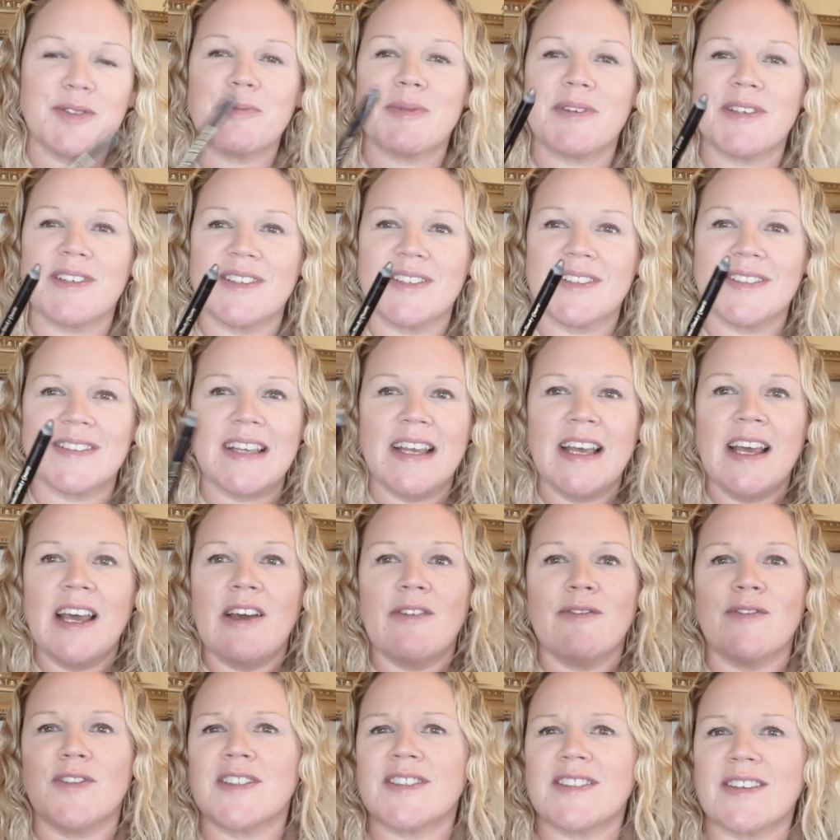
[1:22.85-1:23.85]
because
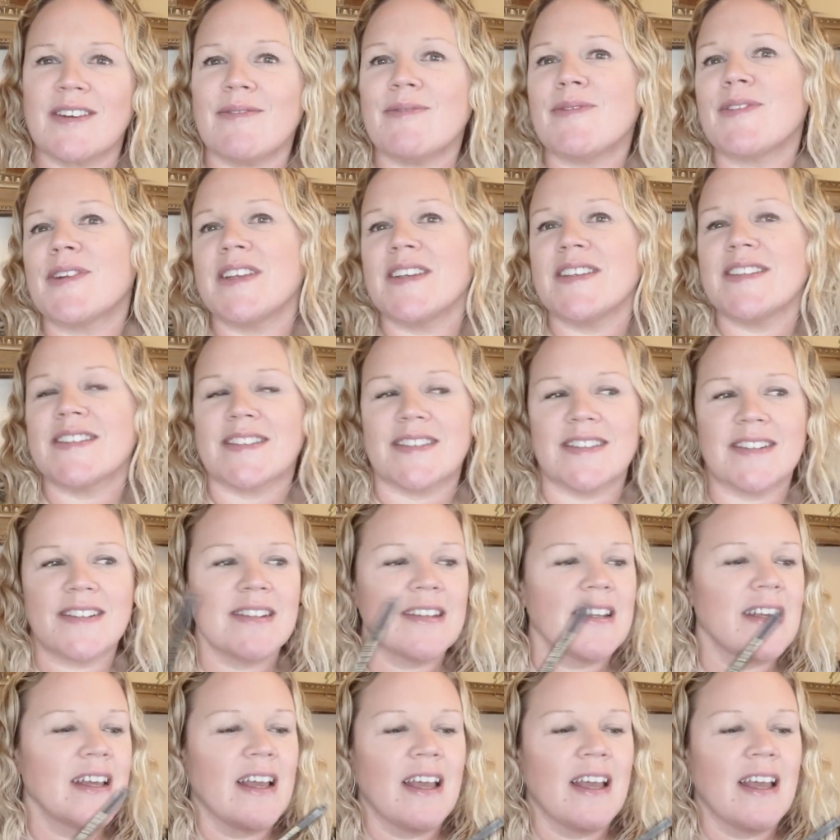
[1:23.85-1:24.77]
for some reason